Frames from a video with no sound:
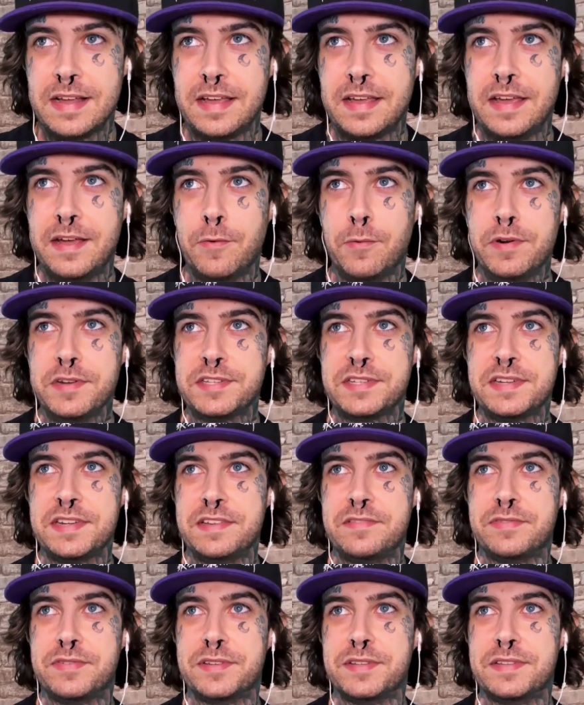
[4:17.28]
it wasn't
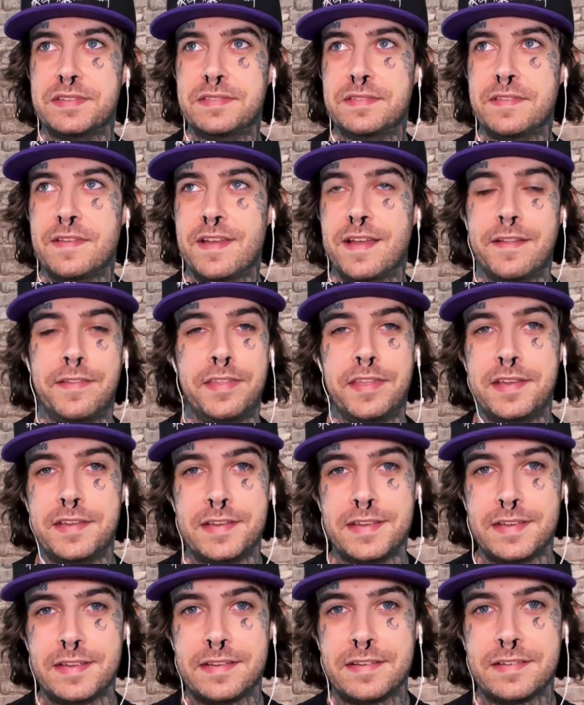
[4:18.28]
even a
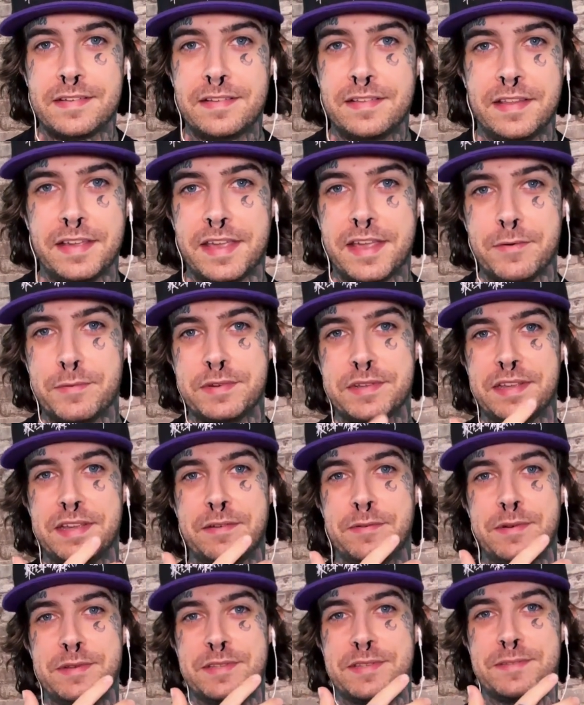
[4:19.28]
thing. Like it
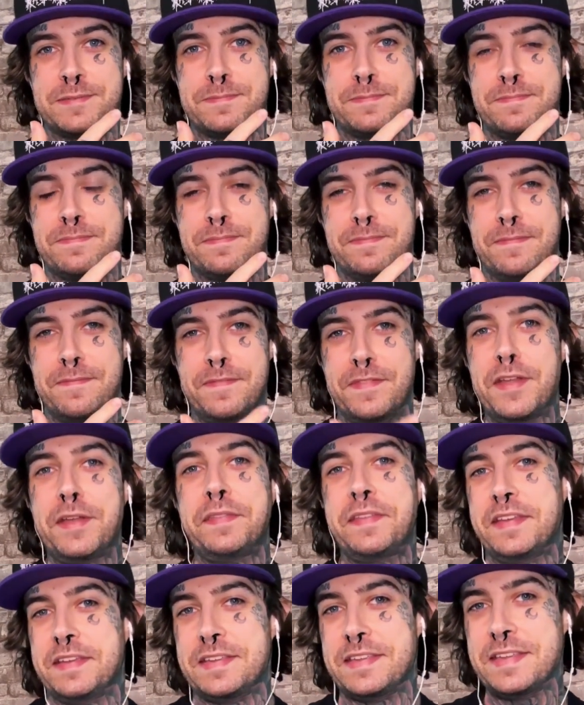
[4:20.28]
was
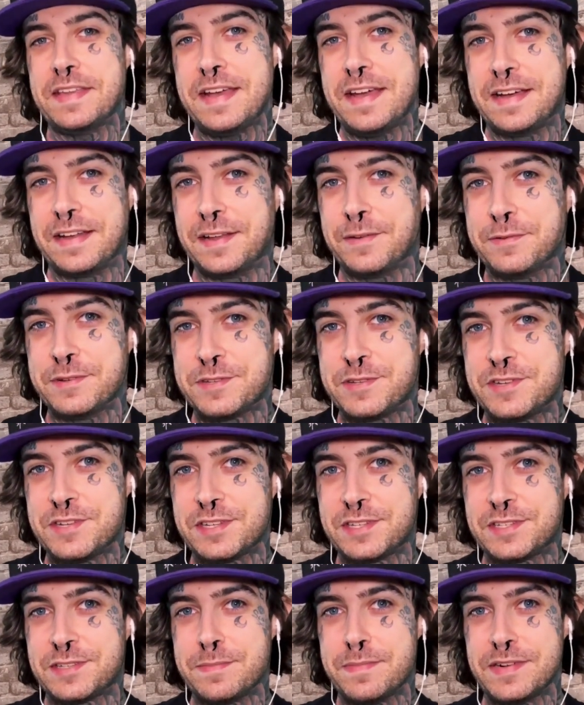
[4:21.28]
nothing yet. It was
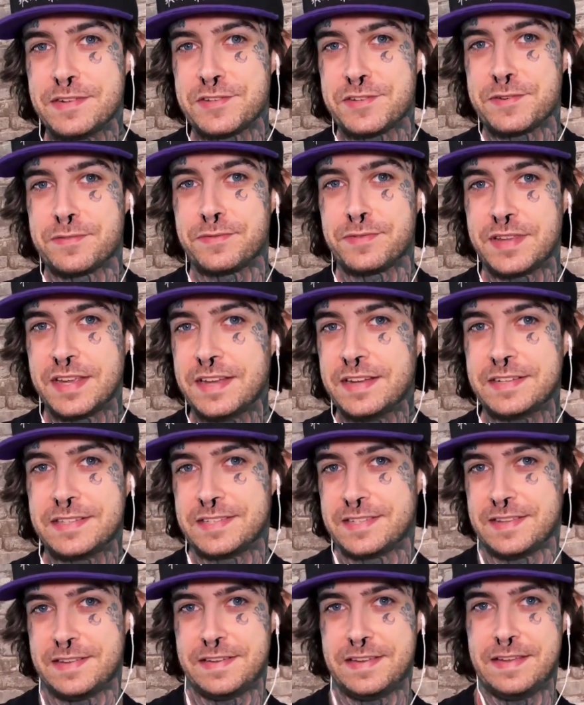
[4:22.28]
just a bunch of
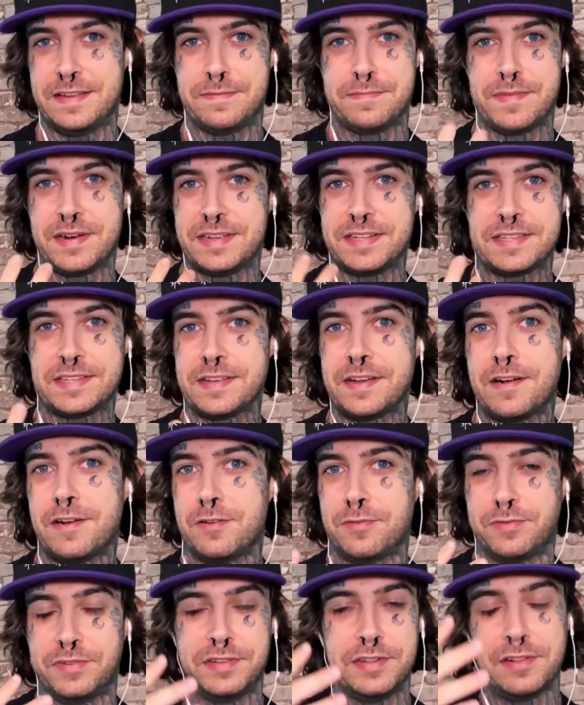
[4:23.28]
kids like
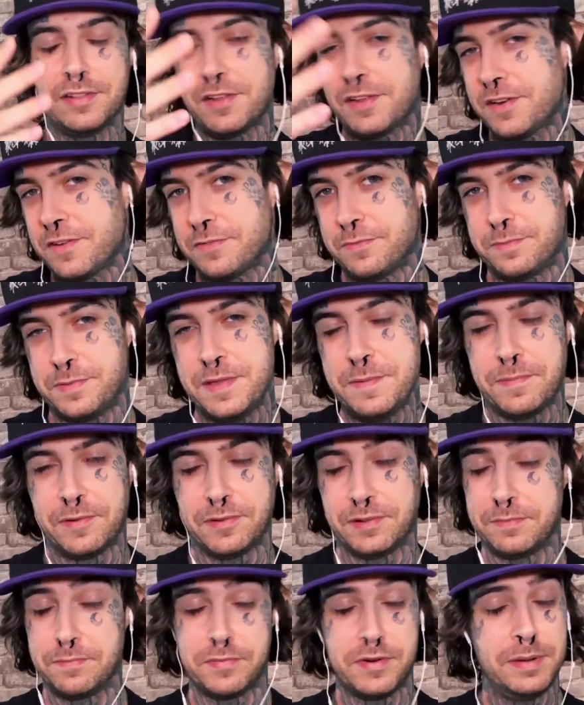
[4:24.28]
myself and a lot of
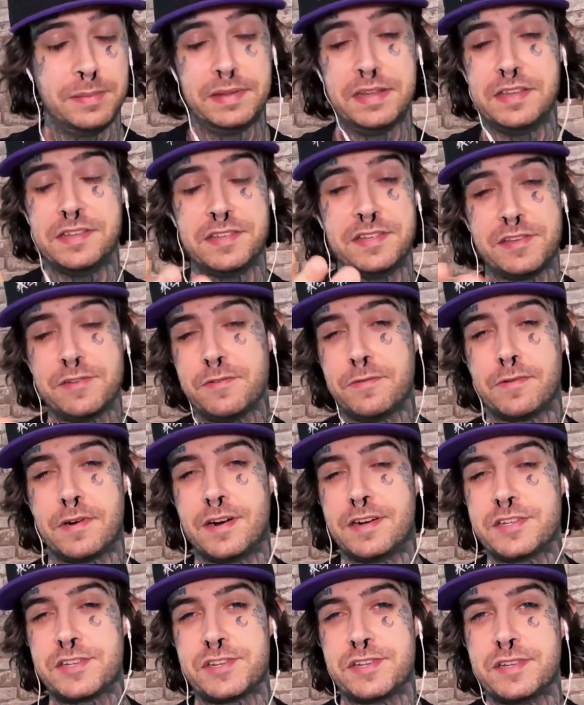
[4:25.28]
people, and probably you
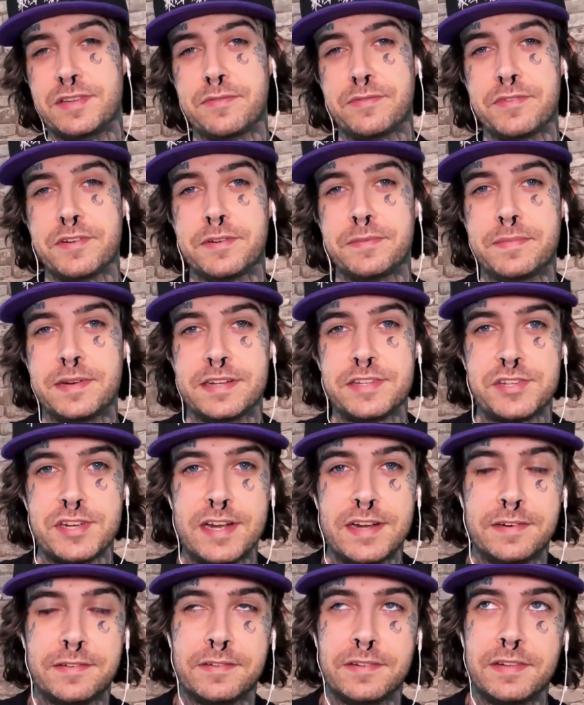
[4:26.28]
watching if you're on my
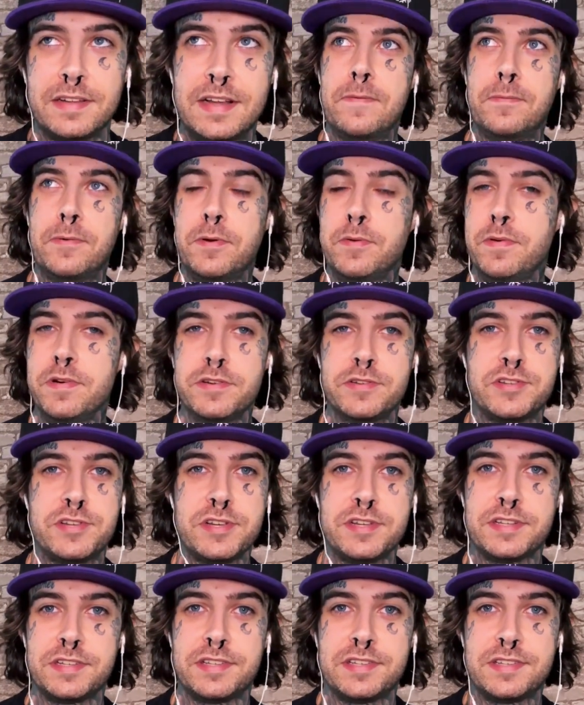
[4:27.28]
channel. We were
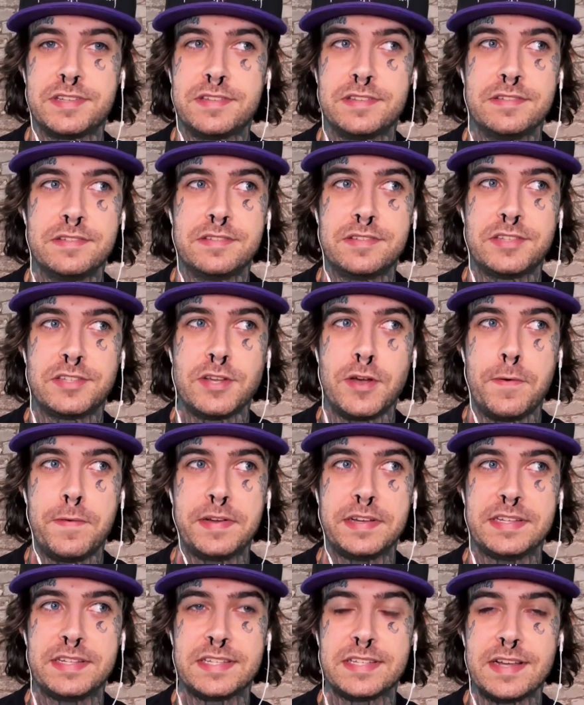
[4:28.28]
just so
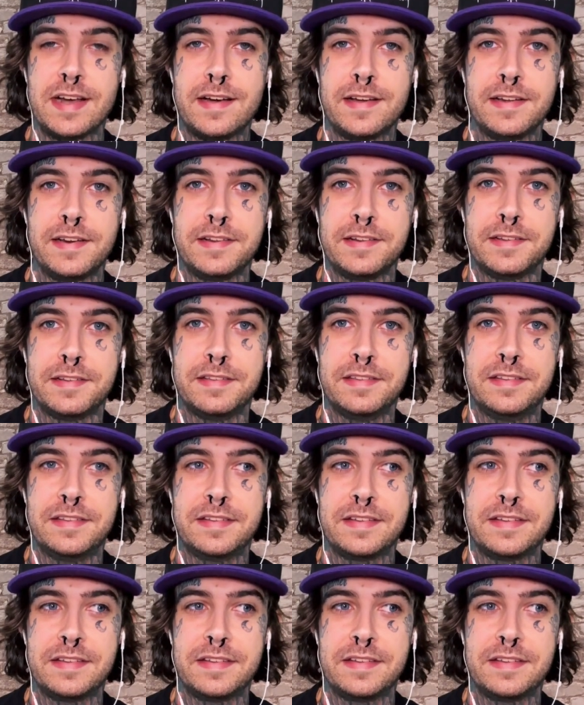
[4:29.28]
excited